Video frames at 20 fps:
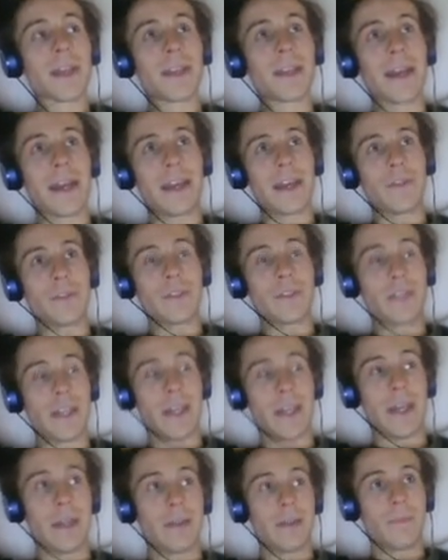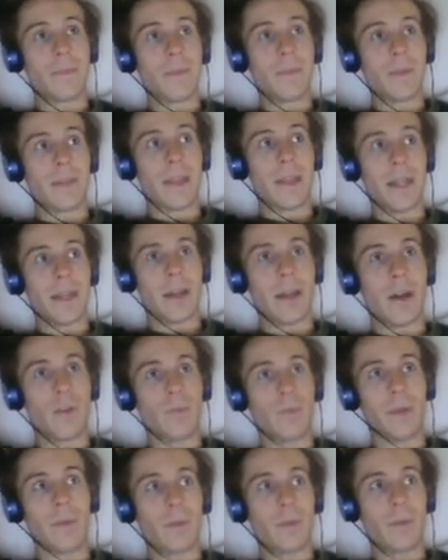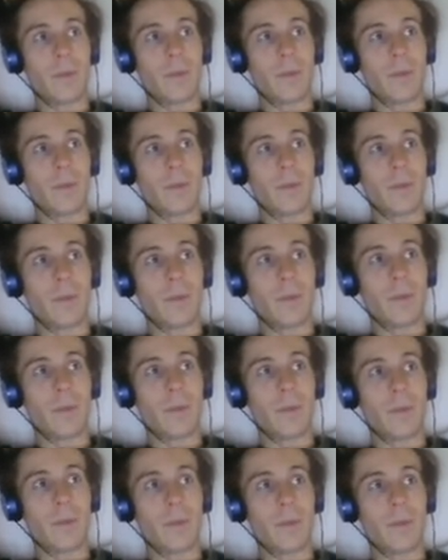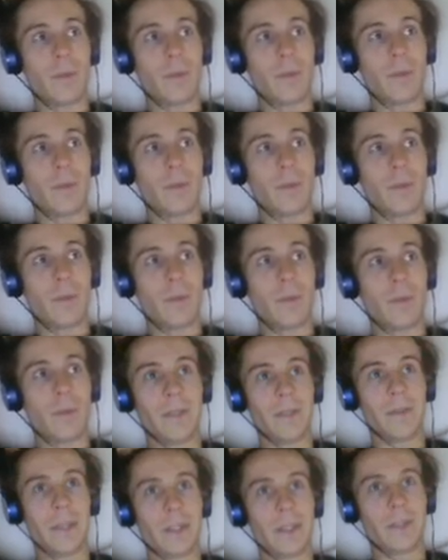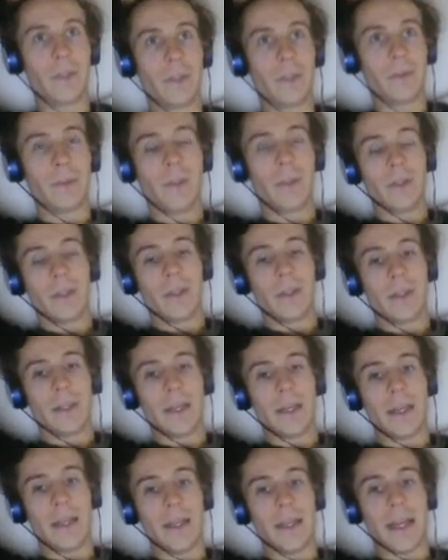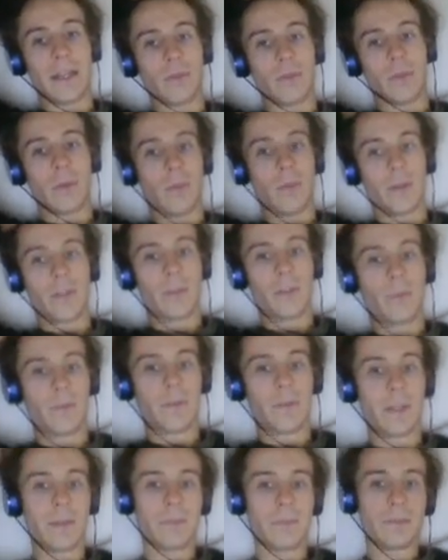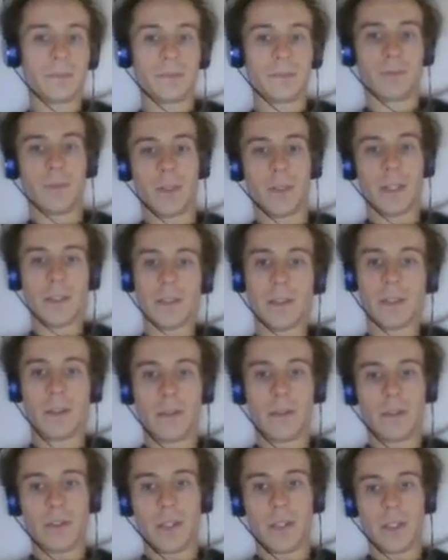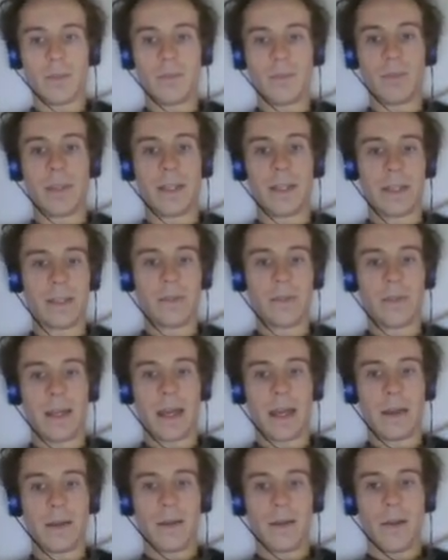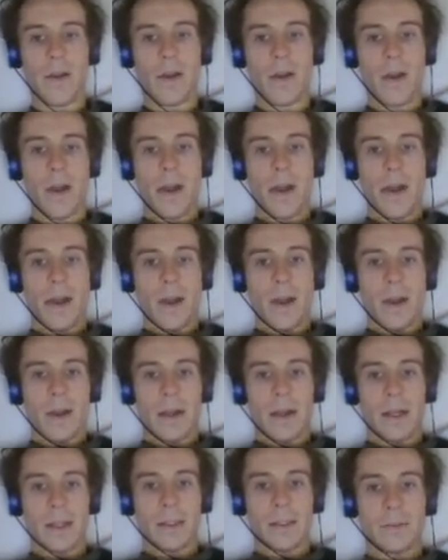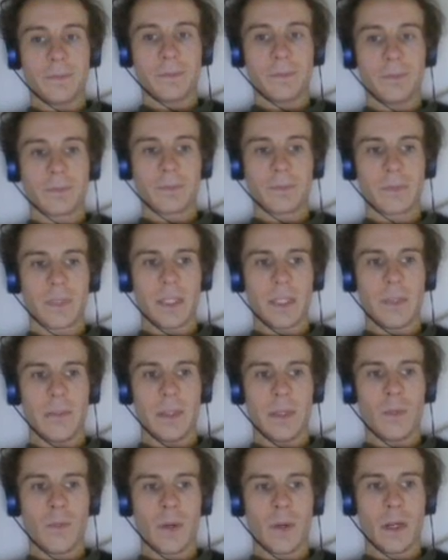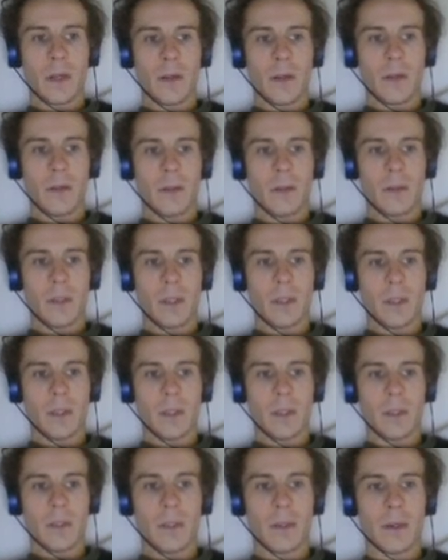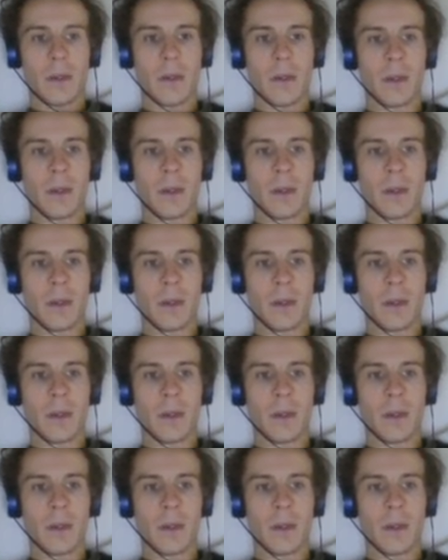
that if you say it, then other people are going to be susceptible to believing it too, and that's what we want to prevent. Right. So it's because of that. And meanwhile,